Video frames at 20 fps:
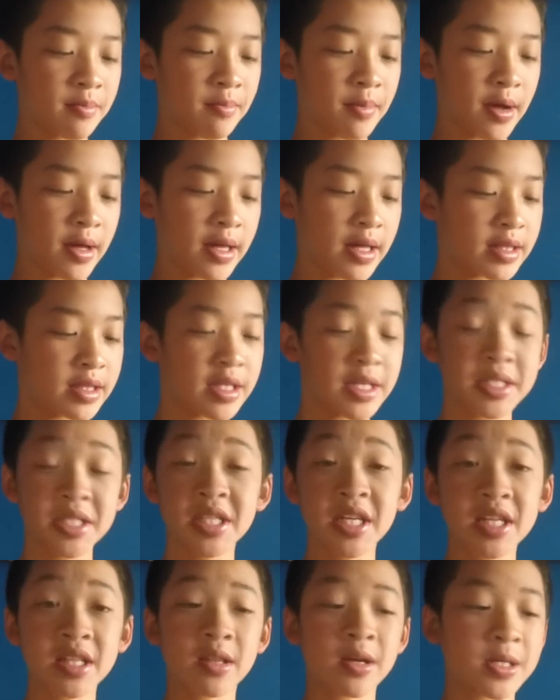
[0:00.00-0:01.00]
But this
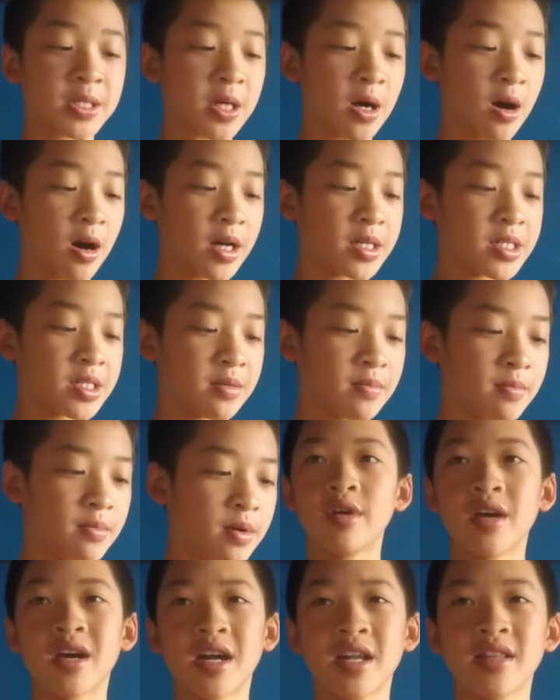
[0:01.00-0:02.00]
thing looks awesome.
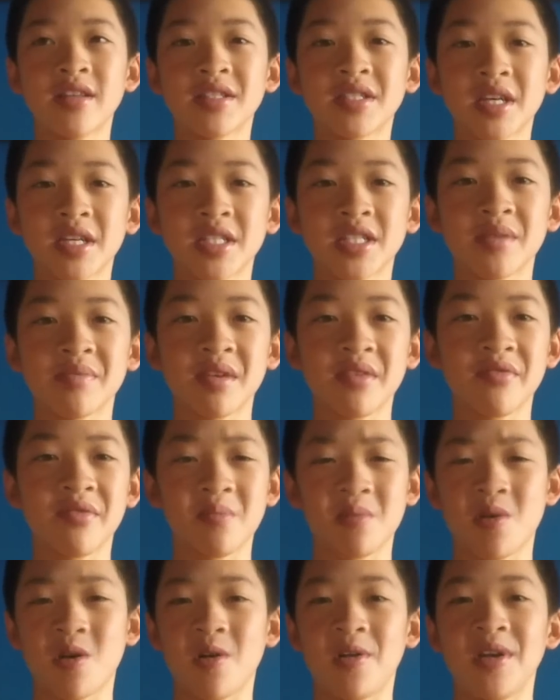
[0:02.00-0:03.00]
It kind of looks like something
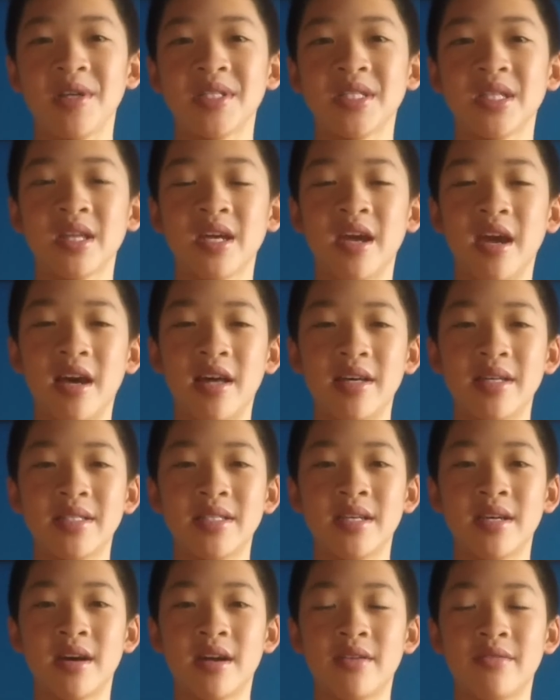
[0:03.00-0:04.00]
from Guardians of the
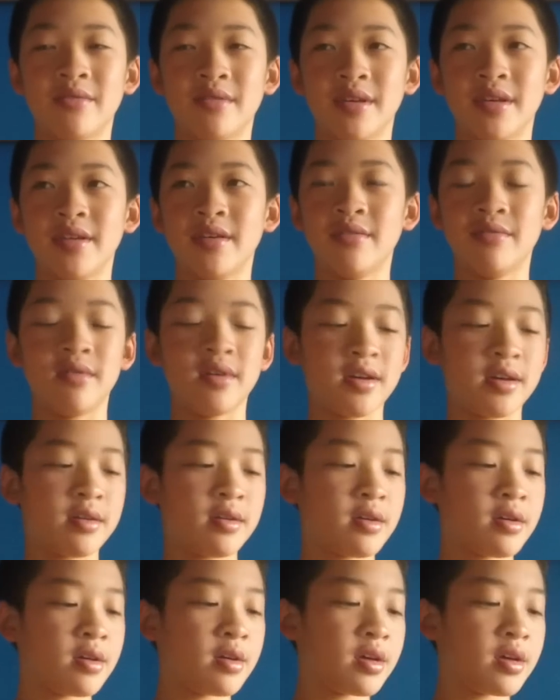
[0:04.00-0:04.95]
Galaxy. I don't really know why.